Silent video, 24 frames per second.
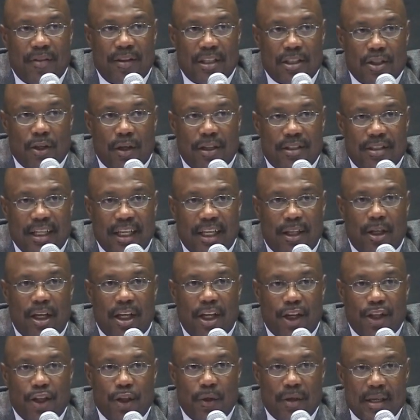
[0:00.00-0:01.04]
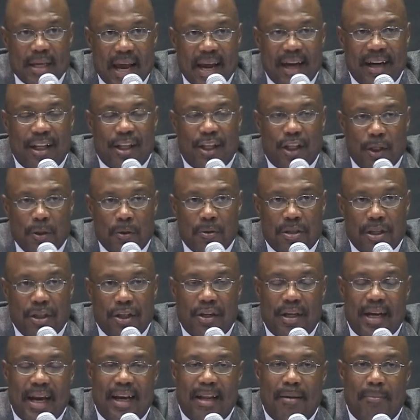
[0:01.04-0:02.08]
It's going to take a united Houston, a
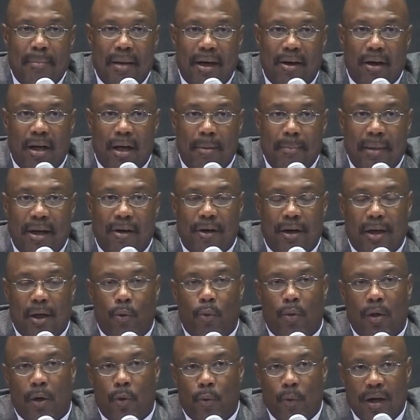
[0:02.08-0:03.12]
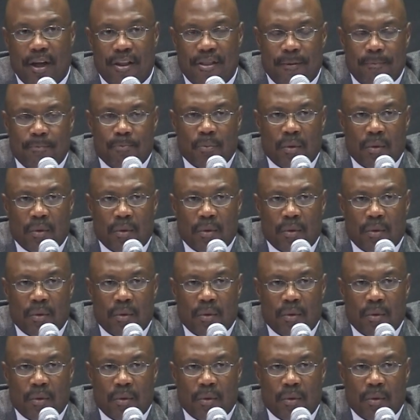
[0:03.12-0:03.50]
united America to work with.